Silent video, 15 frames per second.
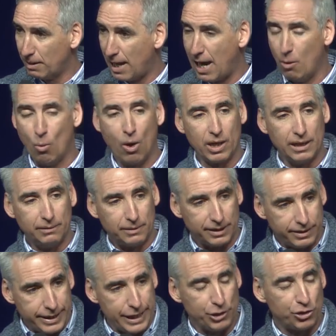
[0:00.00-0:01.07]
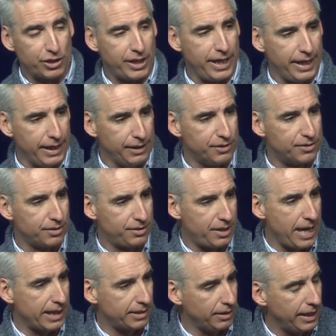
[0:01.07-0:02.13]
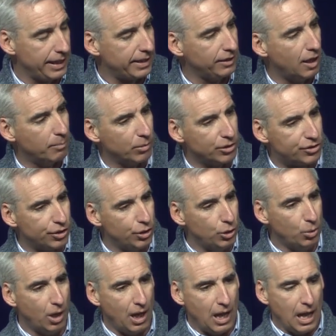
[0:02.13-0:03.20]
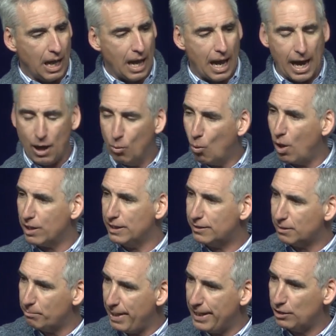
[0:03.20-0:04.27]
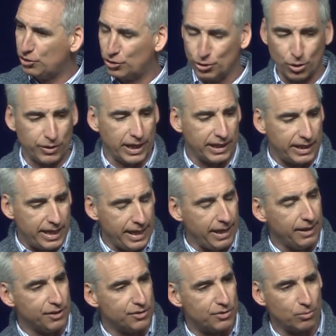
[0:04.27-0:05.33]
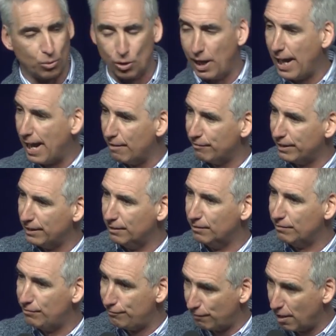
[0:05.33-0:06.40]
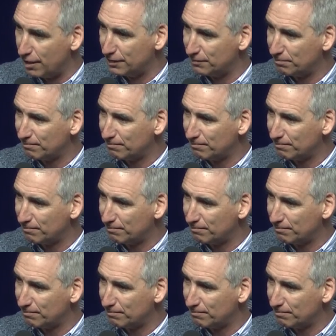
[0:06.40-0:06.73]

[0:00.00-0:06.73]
I wanted to teach kids technique. And number two, I wanted to make sure that kids were having fun.